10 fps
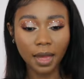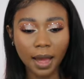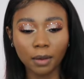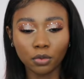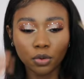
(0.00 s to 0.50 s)

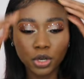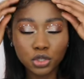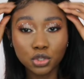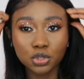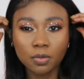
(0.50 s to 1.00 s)
I'm going
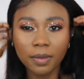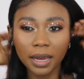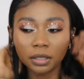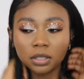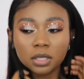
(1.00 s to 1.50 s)
to do
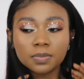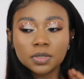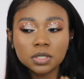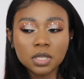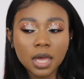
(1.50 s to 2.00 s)
my
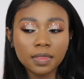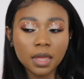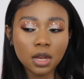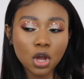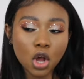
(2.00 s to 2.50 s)
lips and
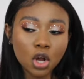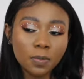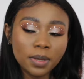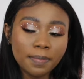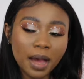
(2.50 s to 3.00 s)
then
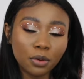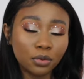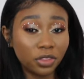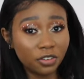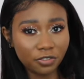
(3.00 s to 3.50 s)
I'll be back
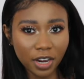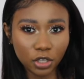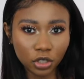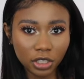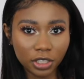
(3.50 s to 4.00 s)
with the
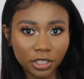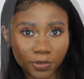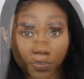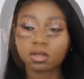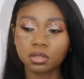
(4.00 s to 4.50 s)
final look.
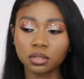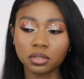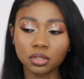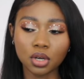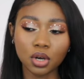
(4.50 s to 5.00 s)

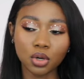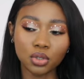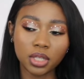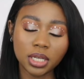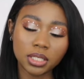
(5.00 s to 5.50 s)

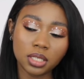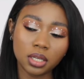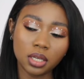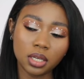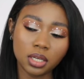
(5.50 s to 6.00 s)
So this
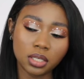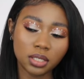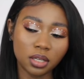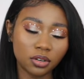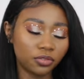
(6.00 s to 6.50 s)

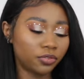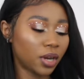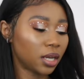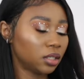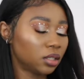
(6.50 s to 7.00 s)
is the
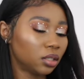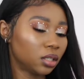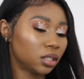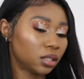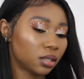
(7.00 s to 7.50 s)
final
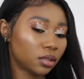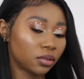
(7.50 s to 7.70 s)
look.